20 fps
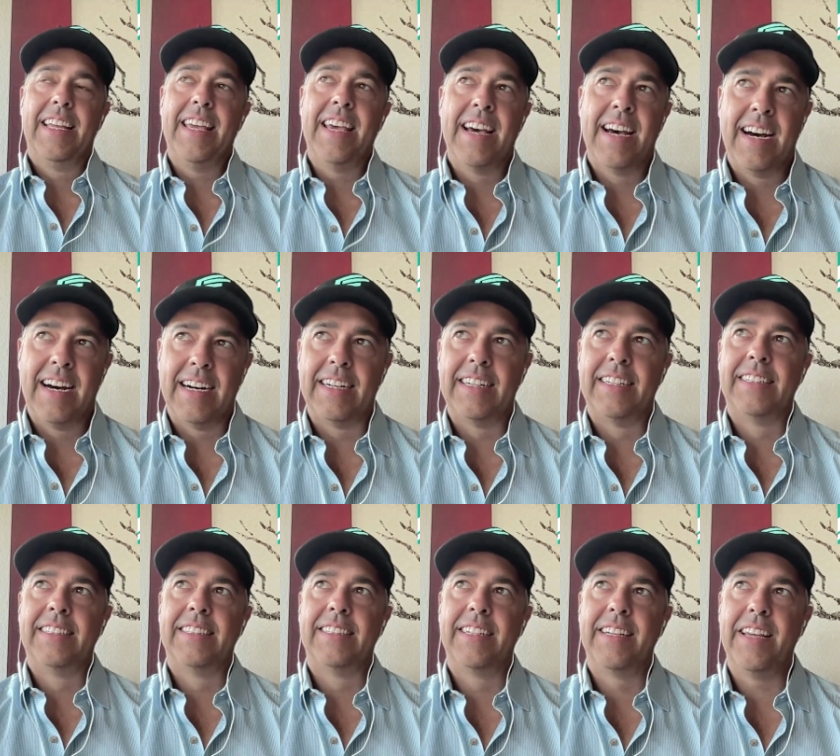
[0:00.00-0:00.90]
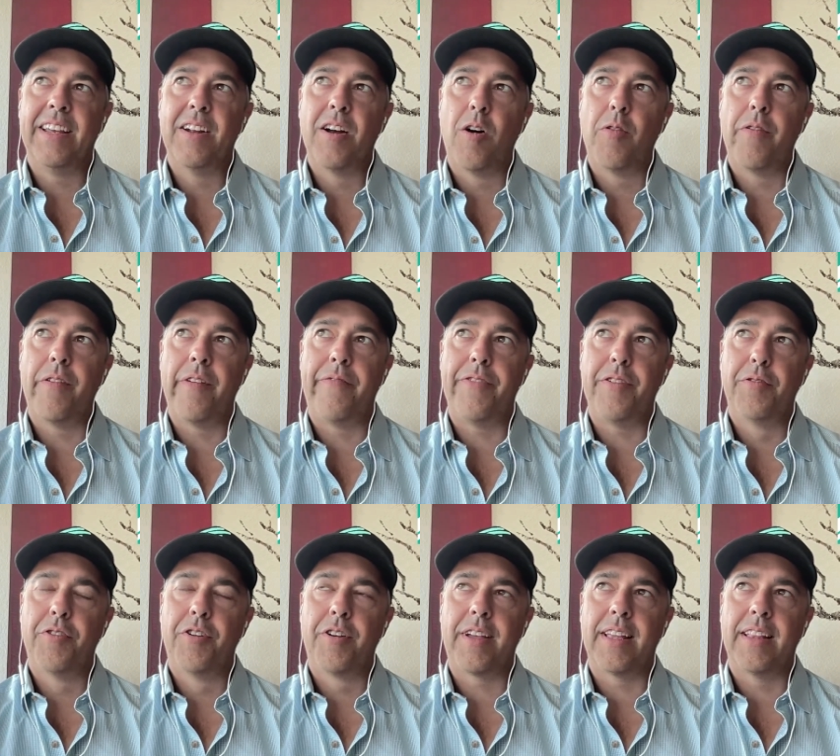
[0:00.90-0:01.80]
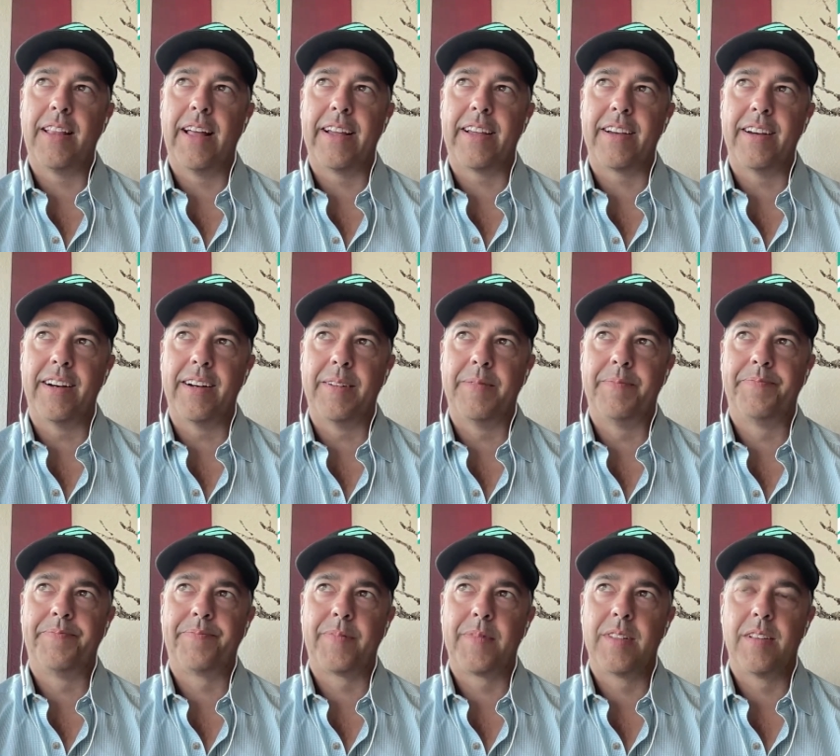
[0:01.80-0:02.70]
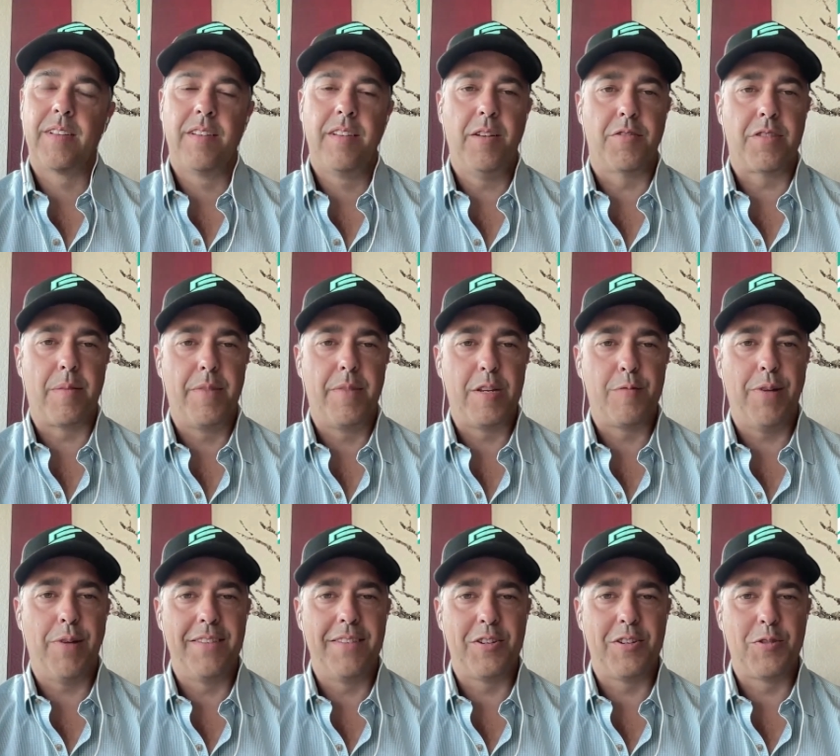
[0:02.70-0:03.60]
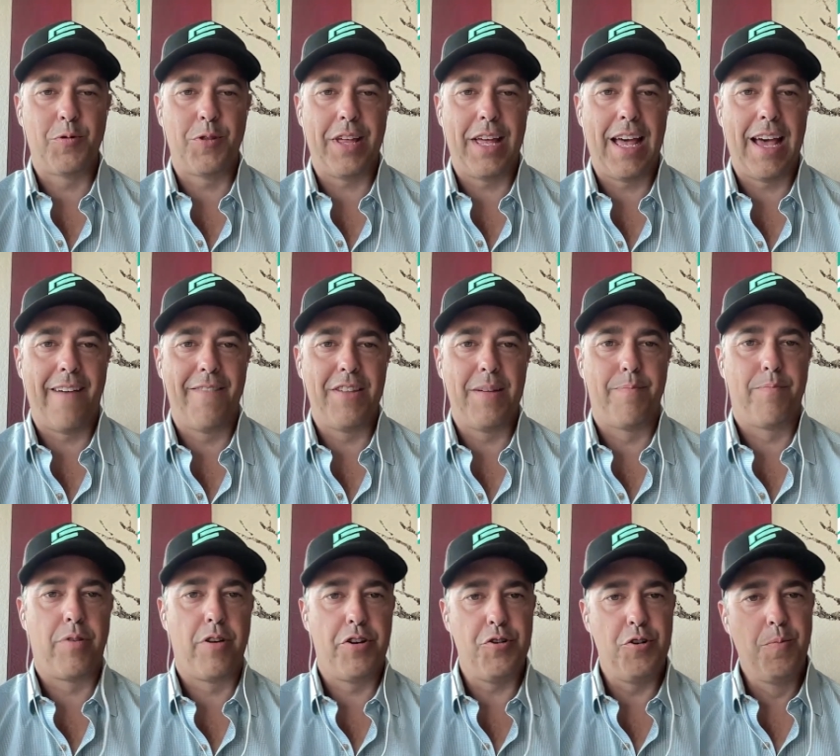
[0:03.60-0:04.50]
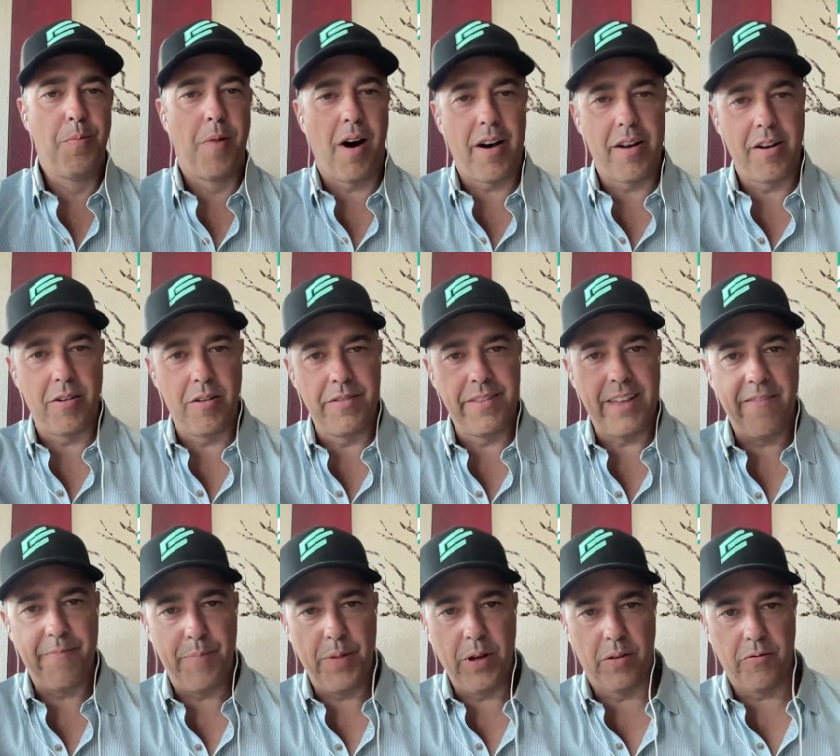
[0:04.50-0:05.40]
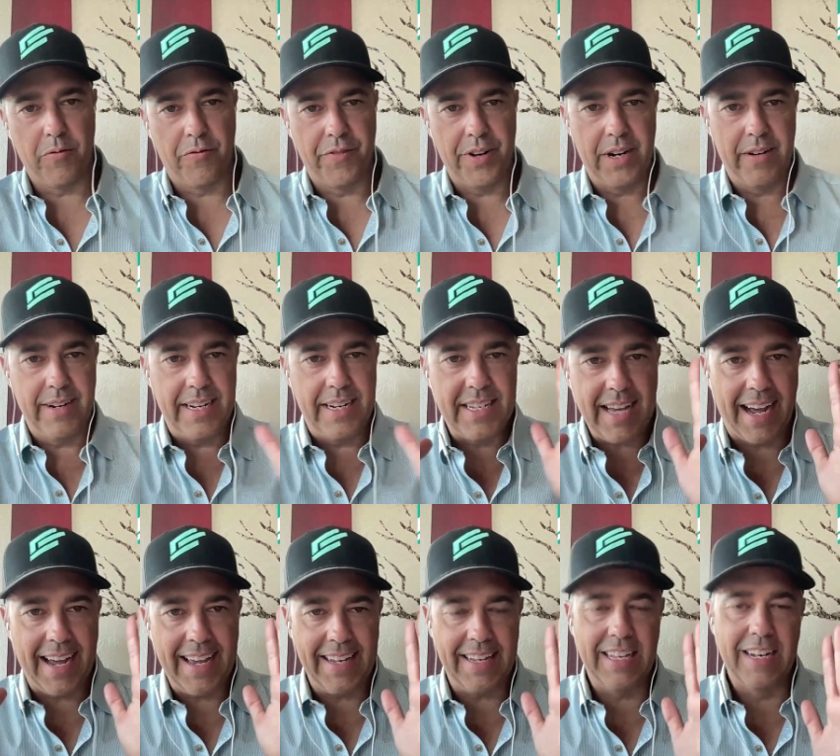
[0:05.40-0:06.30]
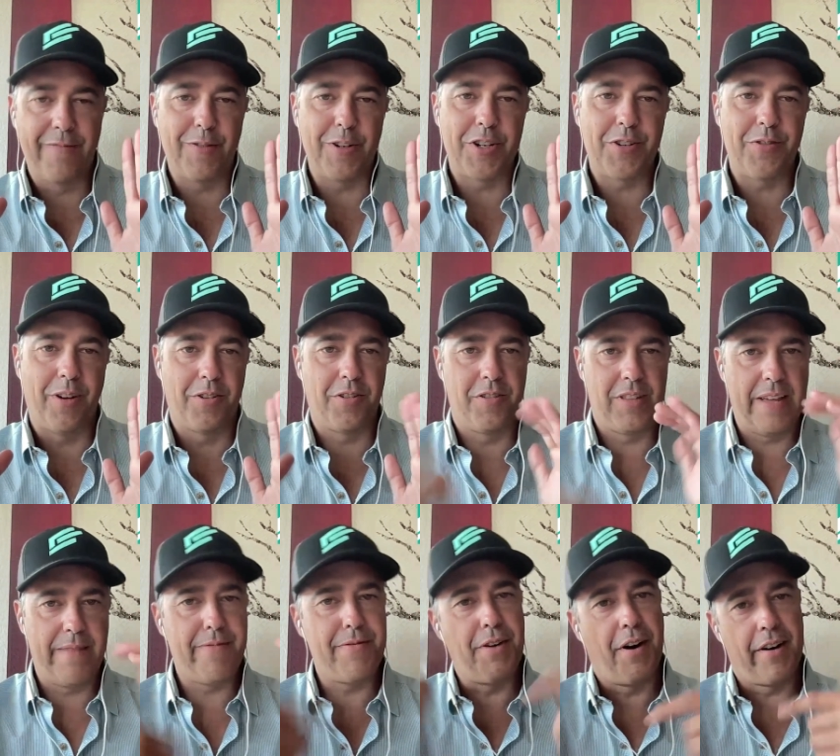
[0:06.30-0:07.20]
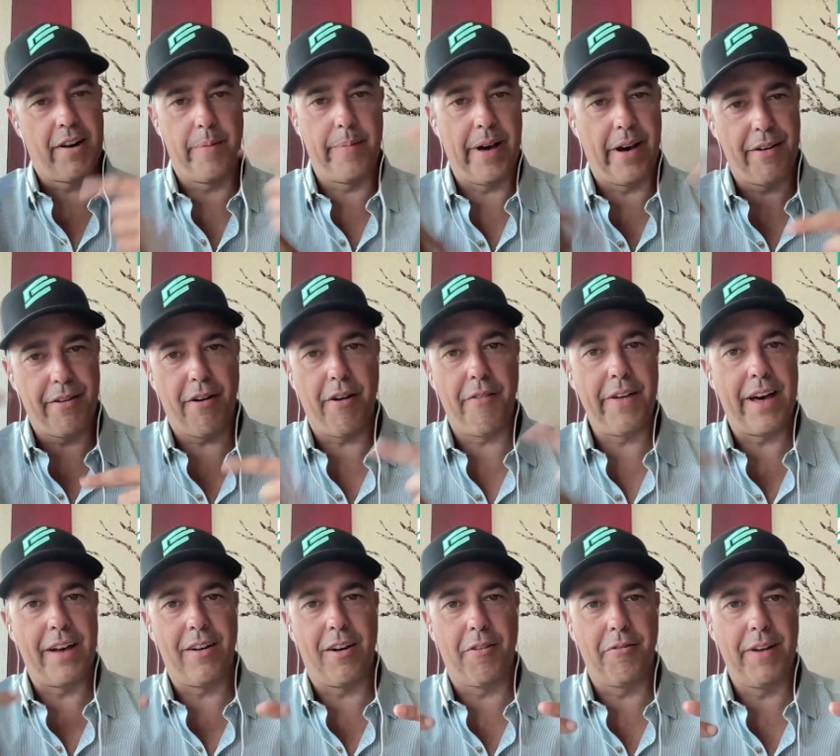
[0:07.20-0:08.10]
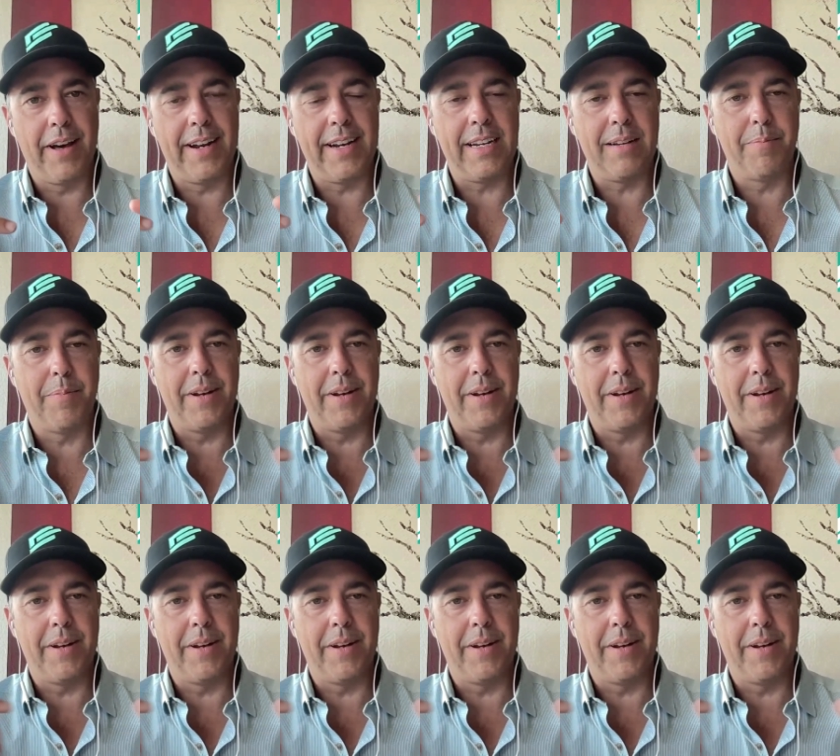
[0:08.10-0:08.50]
Yeah, if you look at like some of these places where they have the Purdue model and they've built very tight infrastructure, they've thought about all that already.